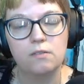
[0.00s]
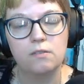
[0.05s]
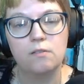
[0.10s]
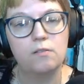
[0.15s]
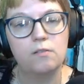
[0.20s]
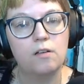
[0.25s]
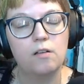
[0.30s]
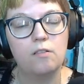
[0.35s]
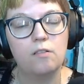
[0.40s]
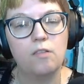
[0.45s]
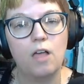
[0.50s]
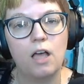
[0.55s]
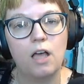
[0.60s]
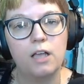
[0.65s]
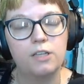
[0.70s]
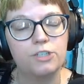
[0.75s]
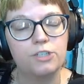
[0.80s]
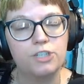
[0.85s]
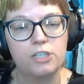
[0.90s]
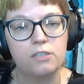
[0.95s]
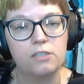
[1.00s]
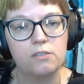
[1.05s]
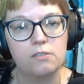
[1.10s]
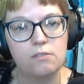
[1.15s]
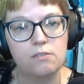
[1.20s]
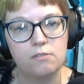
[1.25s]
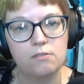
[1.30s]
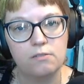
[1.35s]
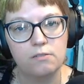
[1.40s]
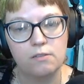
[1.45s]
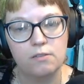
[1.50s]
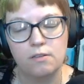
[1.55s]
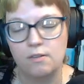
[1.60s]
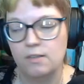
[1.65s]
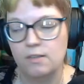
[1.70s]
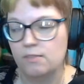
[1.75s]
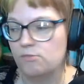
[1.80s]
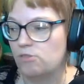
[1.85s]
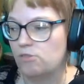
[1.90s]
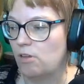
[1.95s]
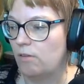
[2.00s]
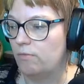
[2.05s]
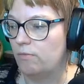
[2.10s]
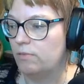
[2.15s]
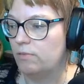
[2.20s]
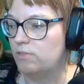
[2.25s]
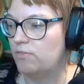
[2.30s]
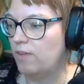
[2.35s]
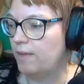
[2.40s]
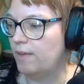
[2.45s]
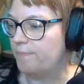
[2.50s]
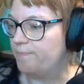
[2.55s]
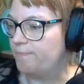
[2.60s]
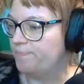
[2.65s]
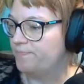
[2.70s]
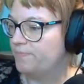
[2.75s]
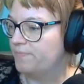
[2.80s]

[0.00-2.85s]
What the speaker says: collages. So it's fun.